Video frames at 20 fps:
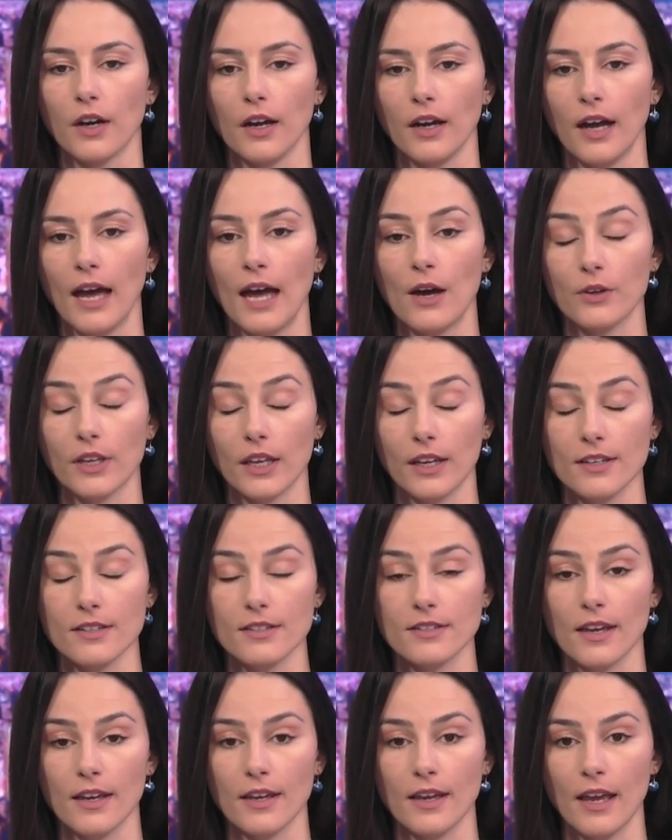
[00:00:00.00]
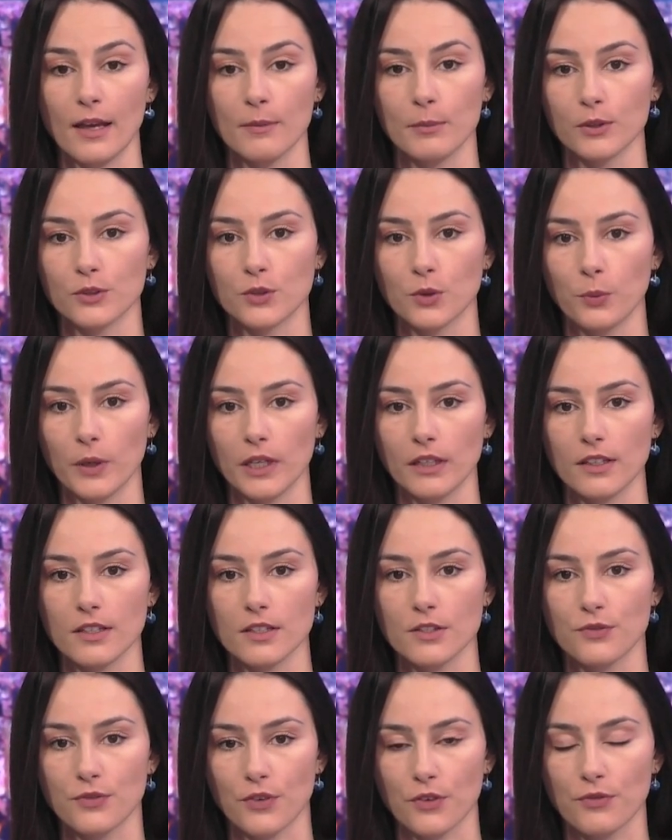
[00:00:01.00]
uh, how can I say, able to
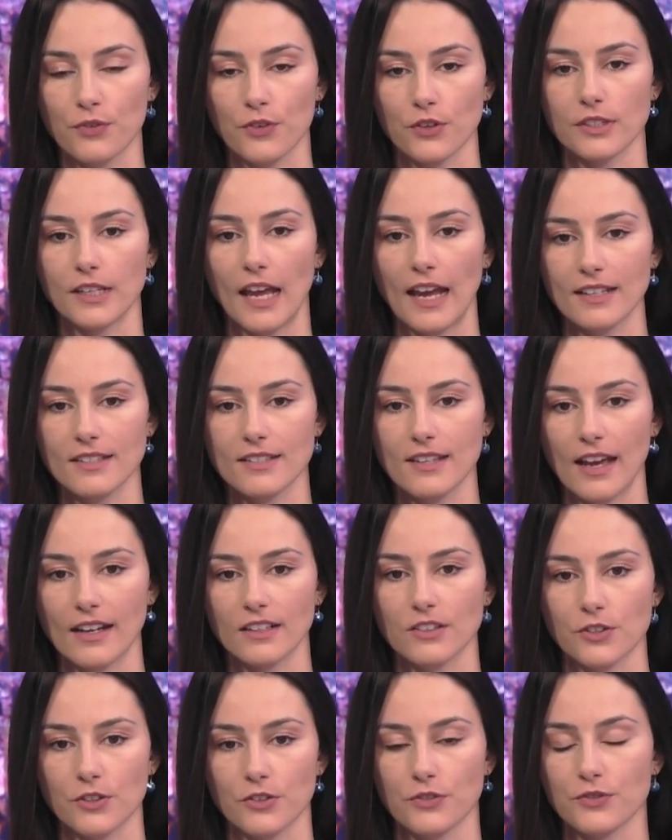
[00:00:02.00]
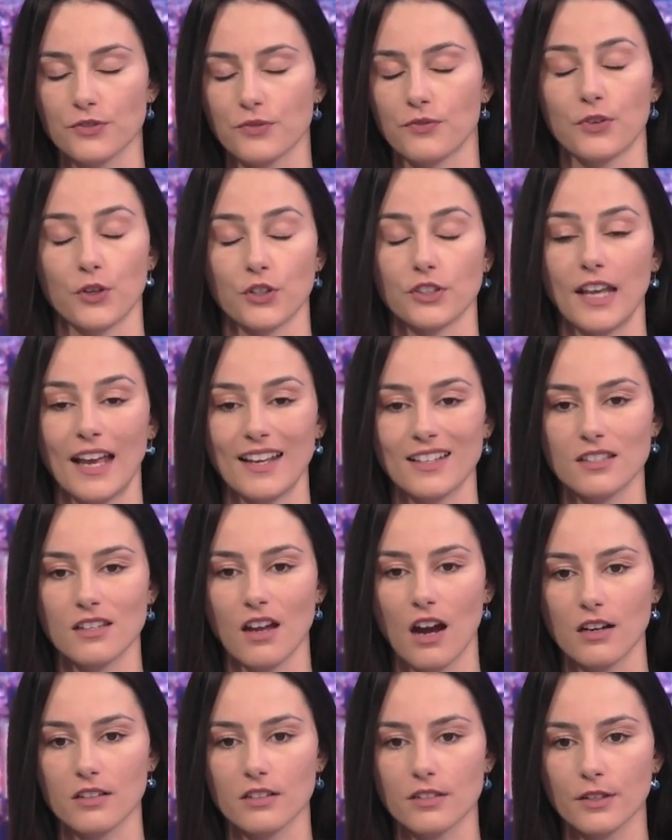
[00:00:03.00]
witness for, for tech sectors, for tech
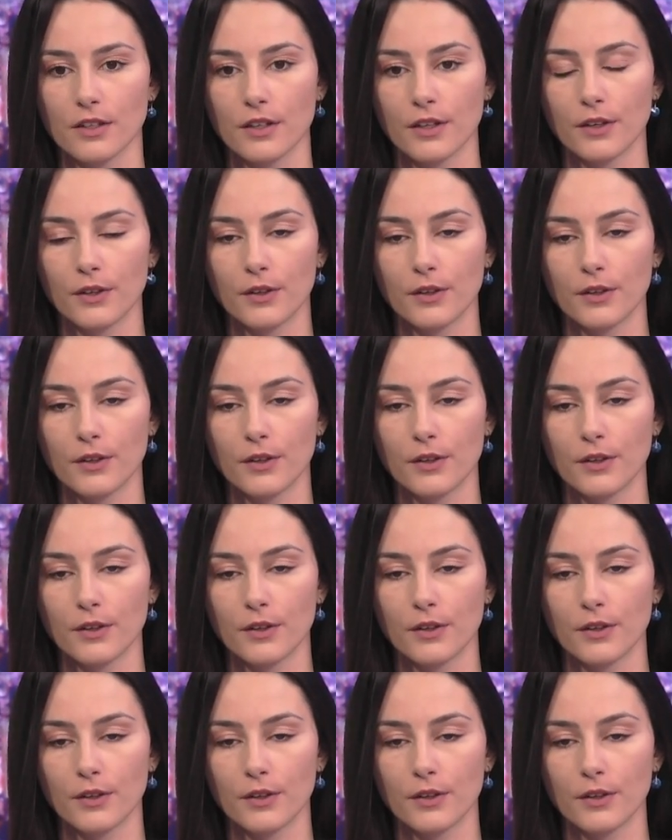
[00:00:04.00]
stocks?